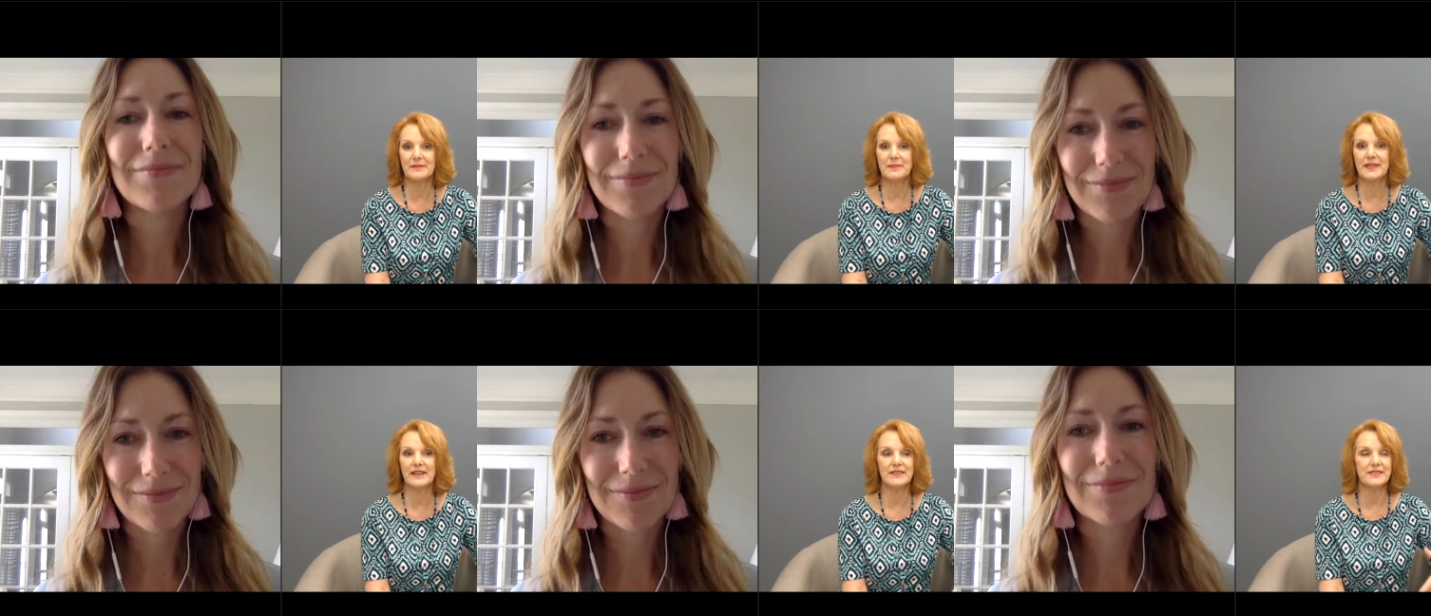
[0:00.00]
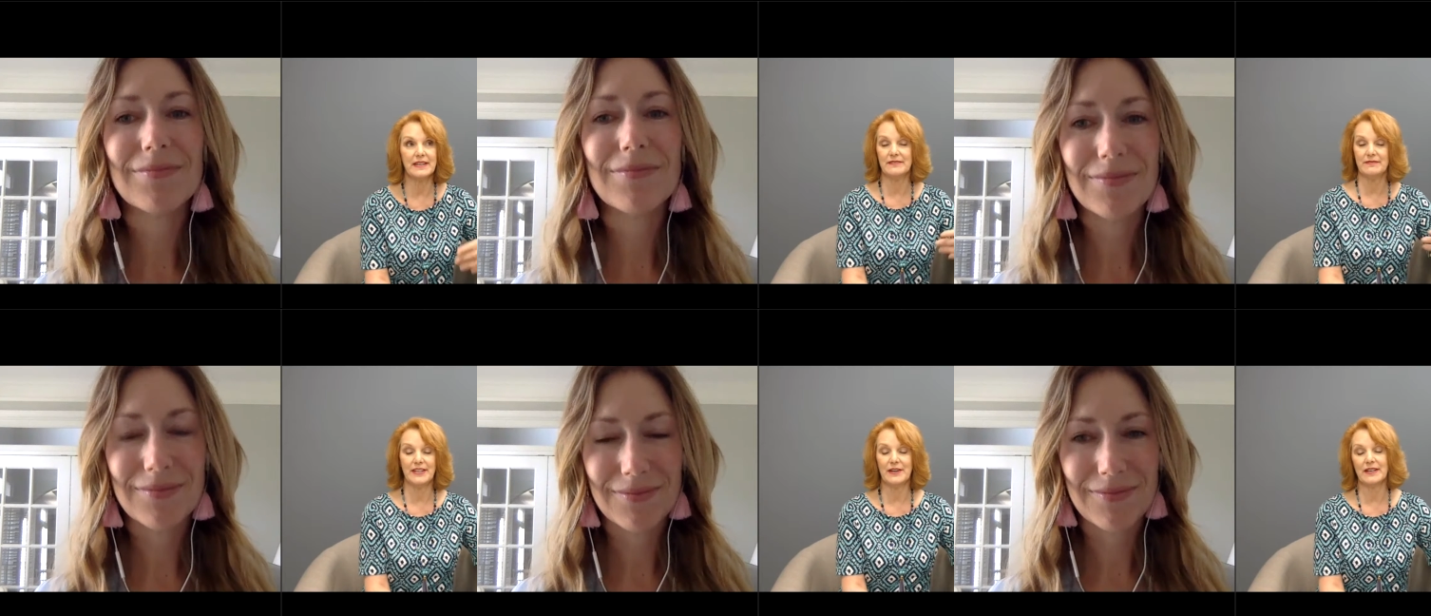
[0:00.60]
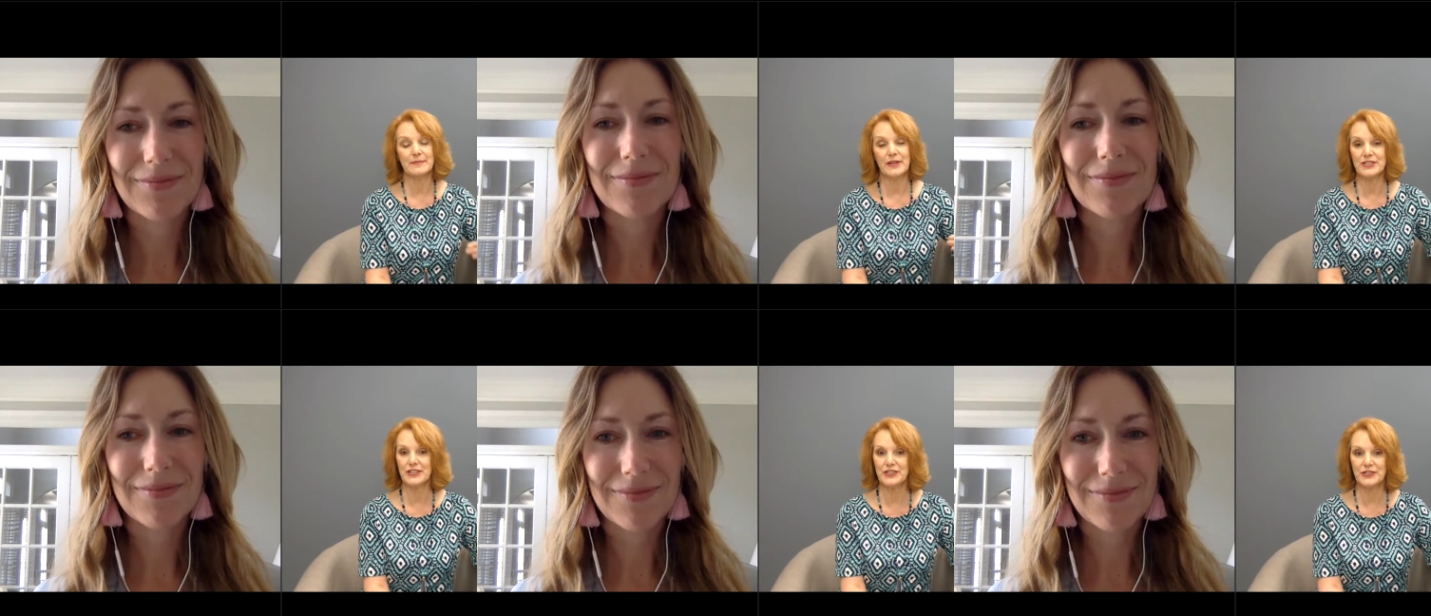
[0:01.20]
Speaker 1: because, and, you know,
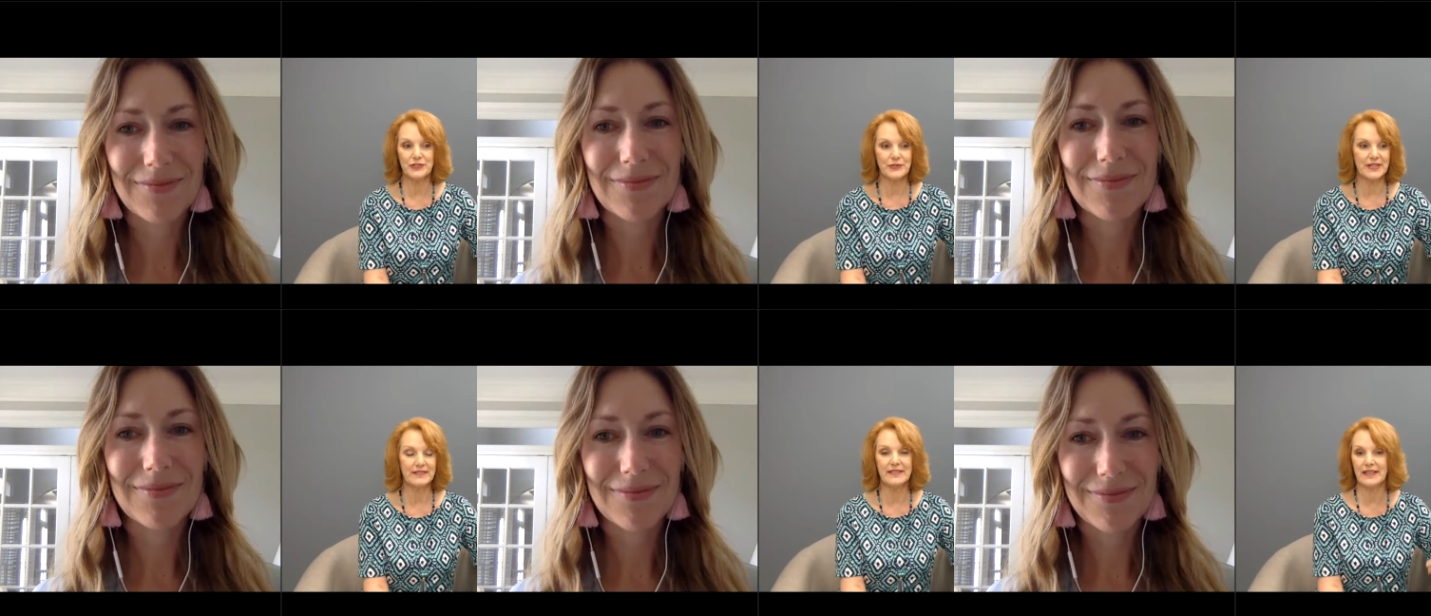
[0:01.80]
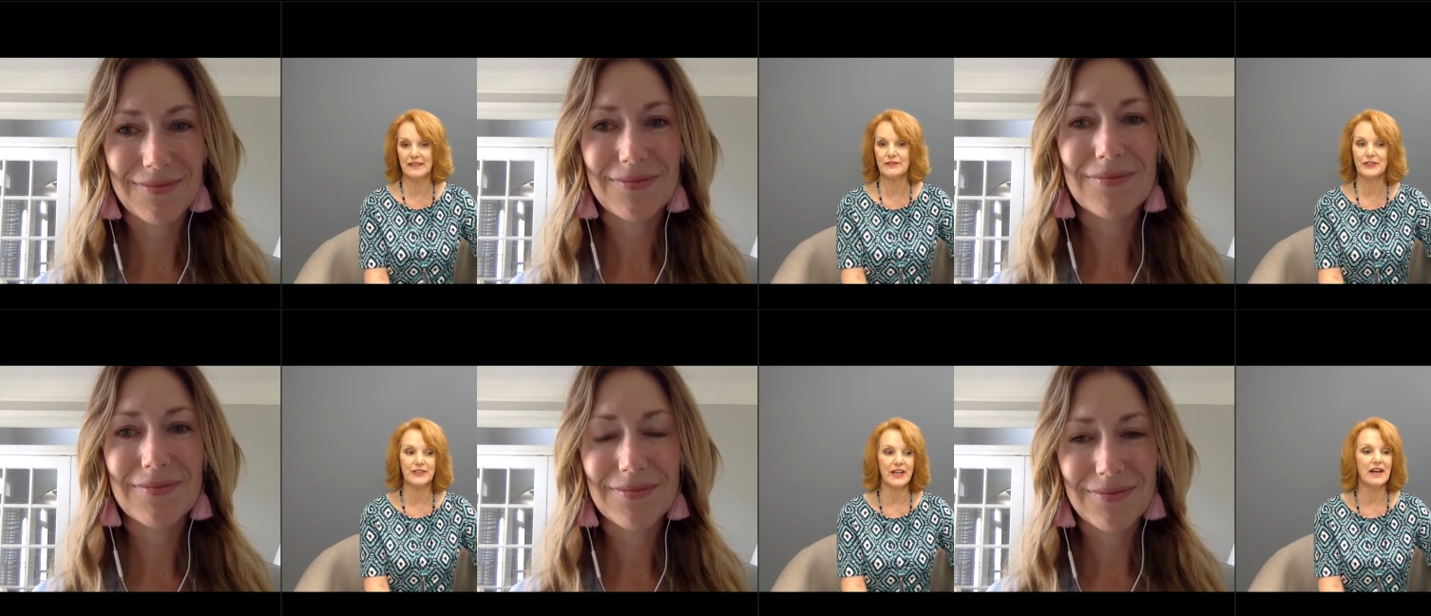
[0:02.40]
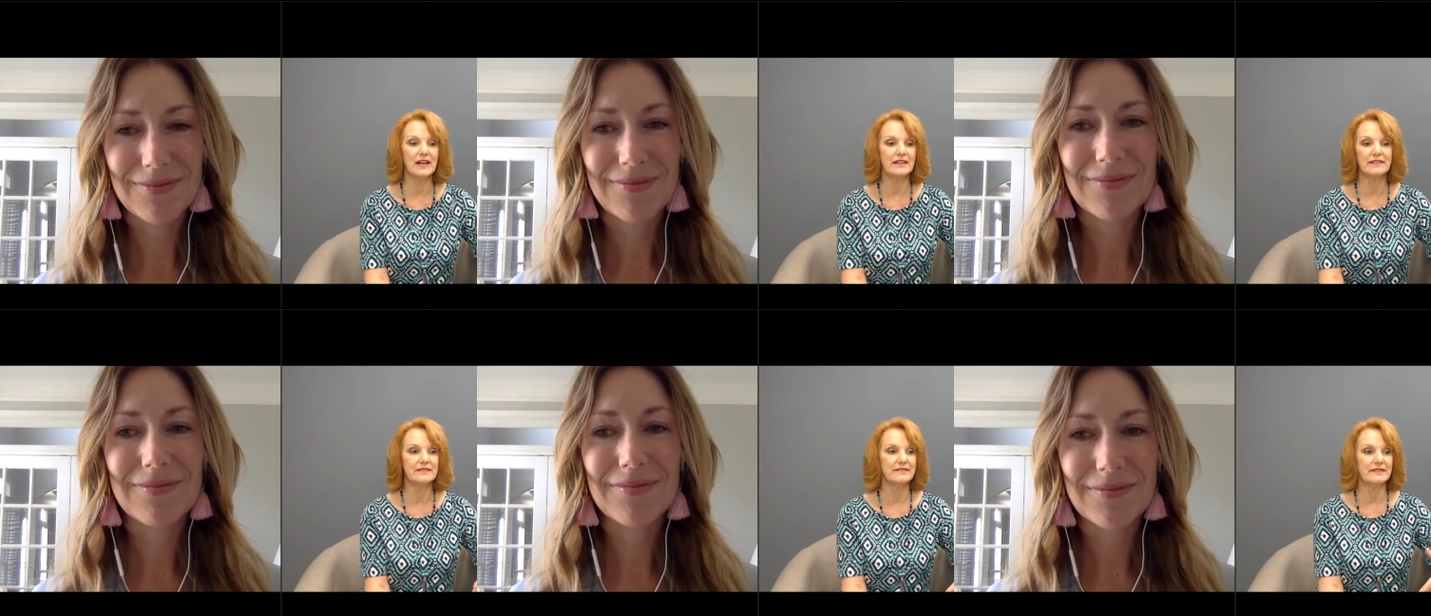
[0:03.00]
especially children, and if they're
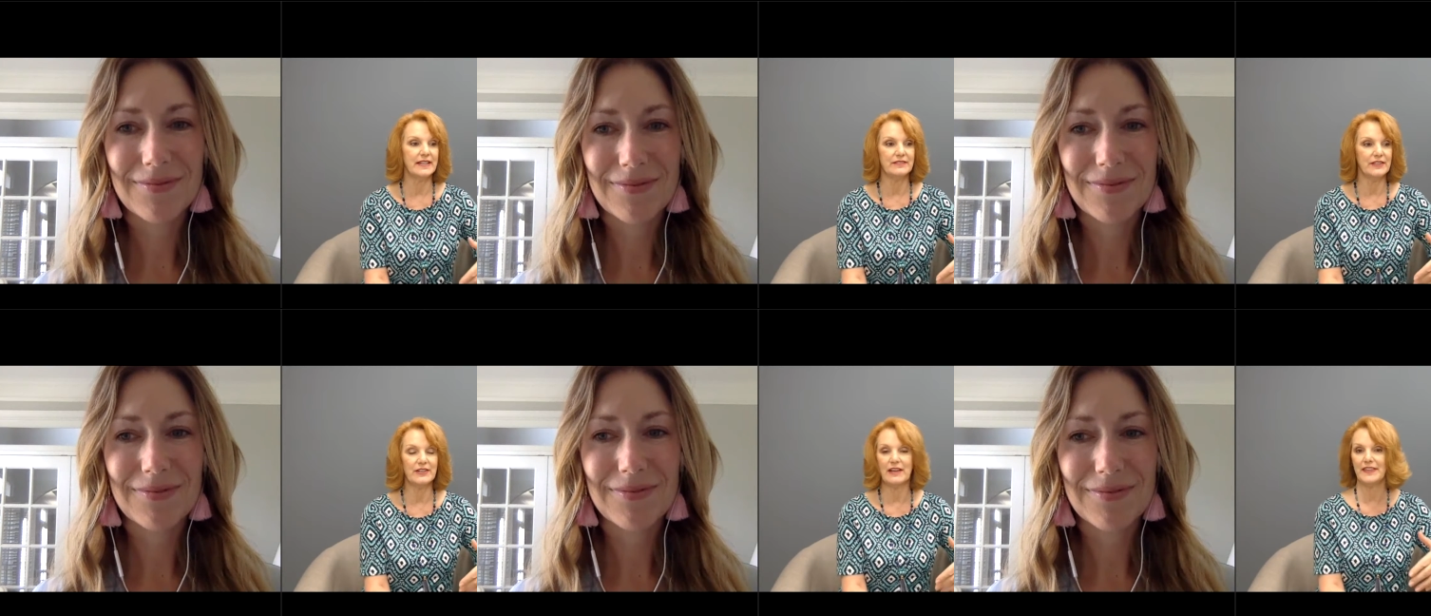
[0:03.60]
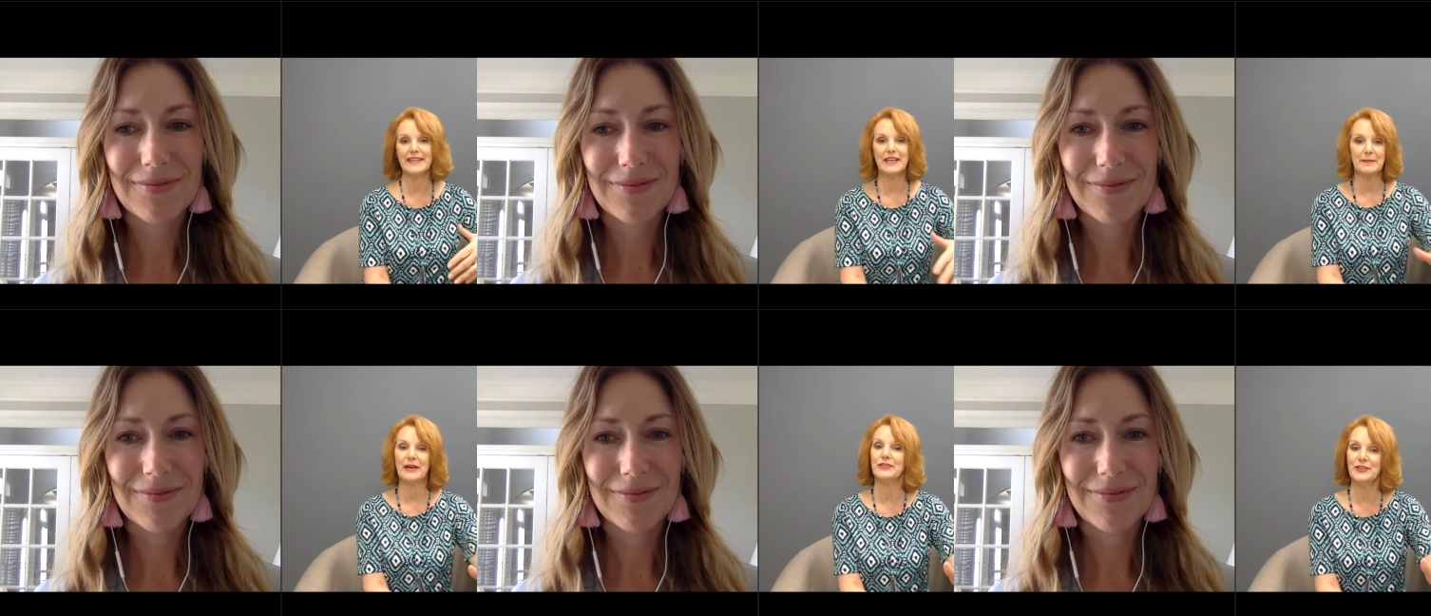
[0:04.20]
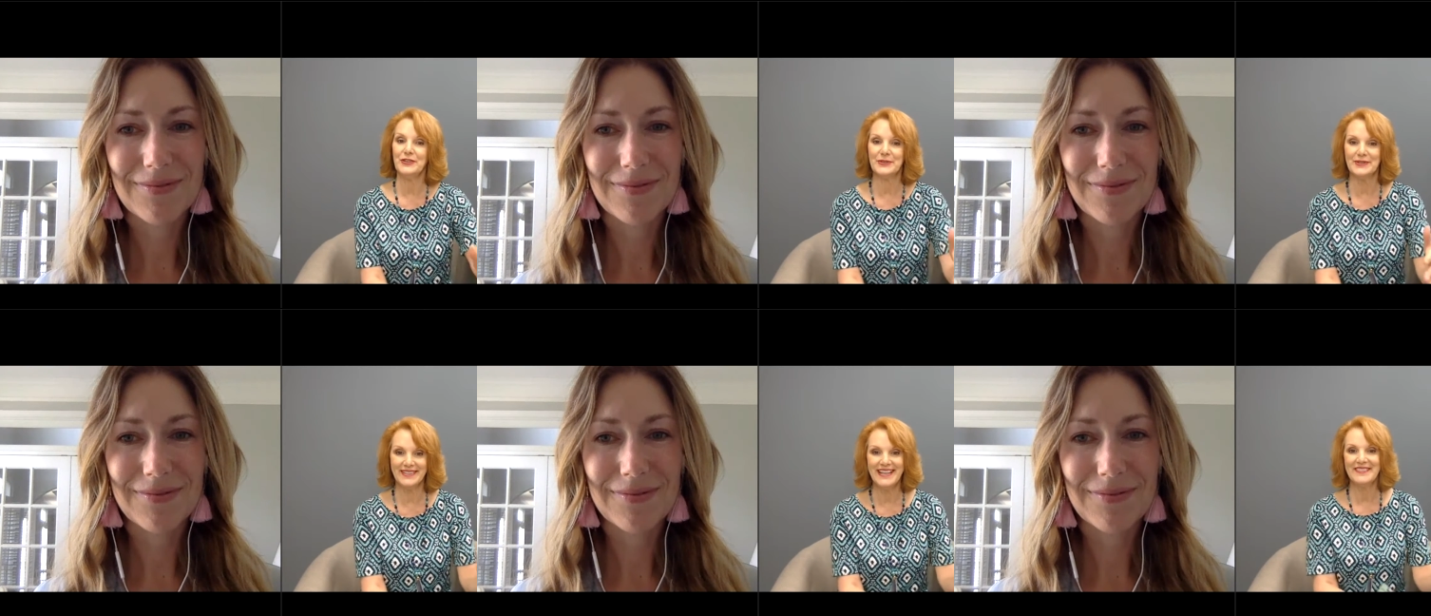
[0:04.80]
young, they, are not thinking about
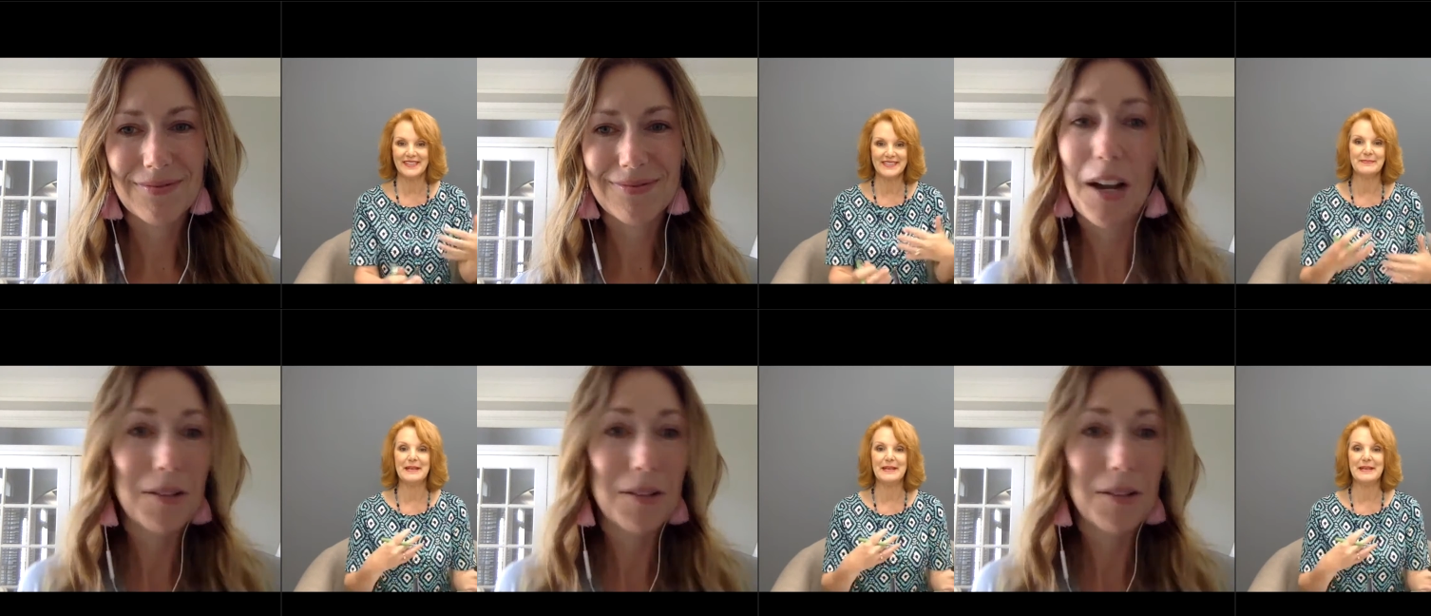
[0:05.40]
you. It's